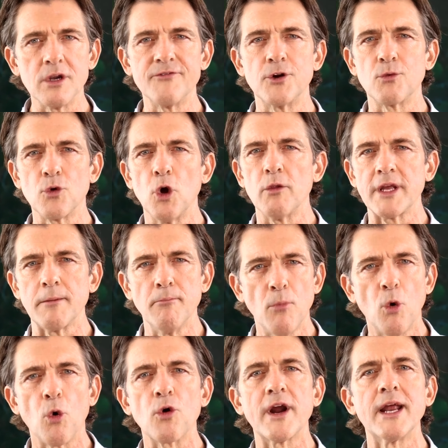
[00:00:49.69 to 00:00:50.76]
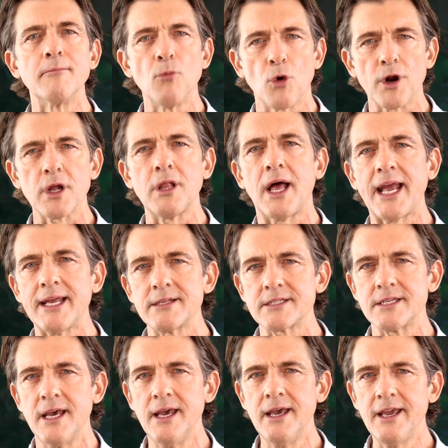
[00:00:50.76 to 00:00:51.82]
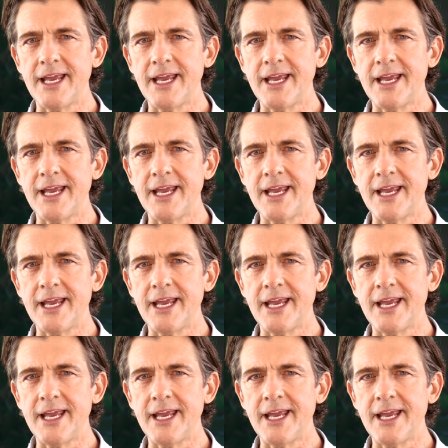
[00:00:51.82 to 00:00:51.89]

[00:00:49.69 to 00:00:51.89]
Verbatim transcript: of enrolling more and more clients